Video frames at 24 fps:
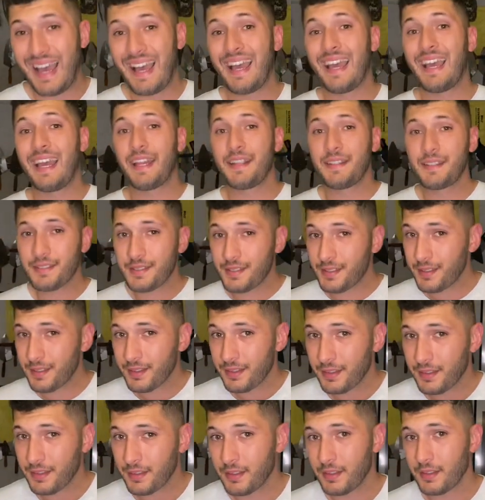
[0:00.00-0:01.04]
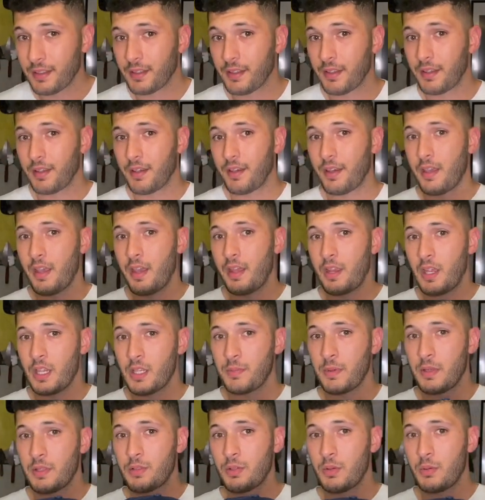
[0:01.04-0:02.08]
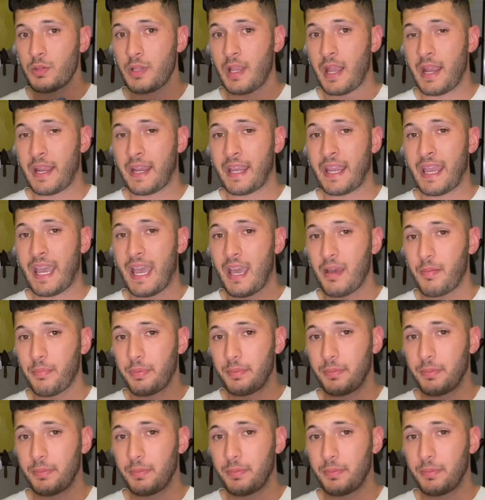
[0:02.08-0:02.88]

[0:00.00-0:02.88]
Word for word: and an SB Tools cap.